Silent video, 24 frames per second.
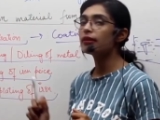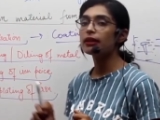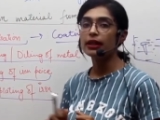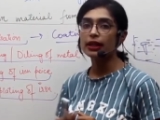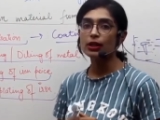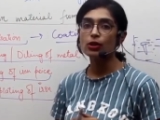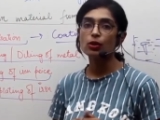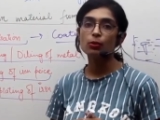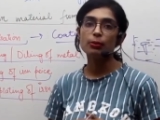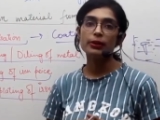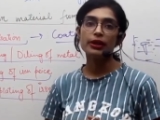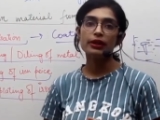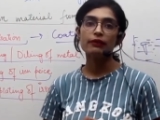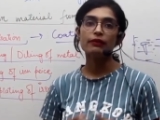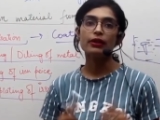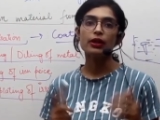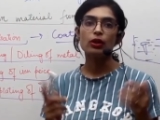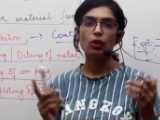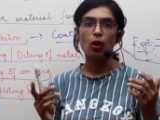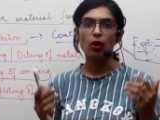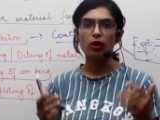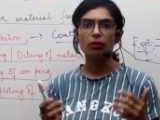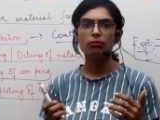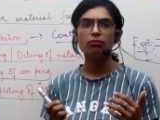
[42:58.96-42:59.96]
the electroplating we are
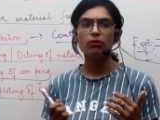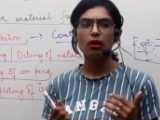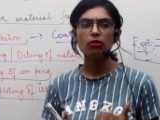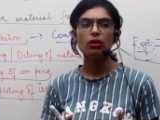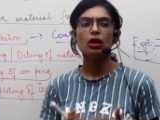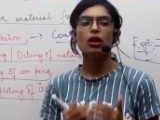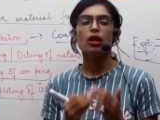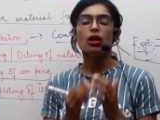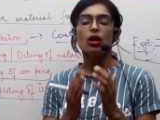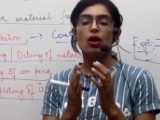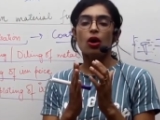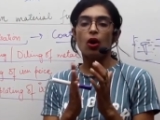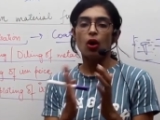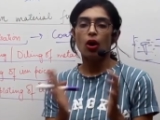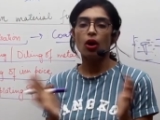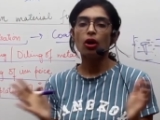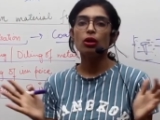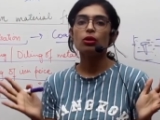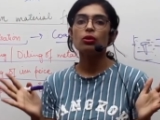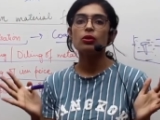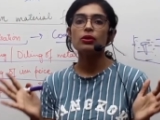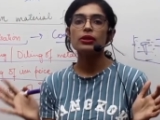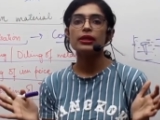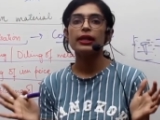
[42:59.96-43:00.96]
talking about all
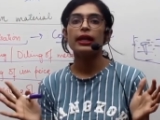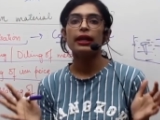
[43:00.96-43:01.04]
those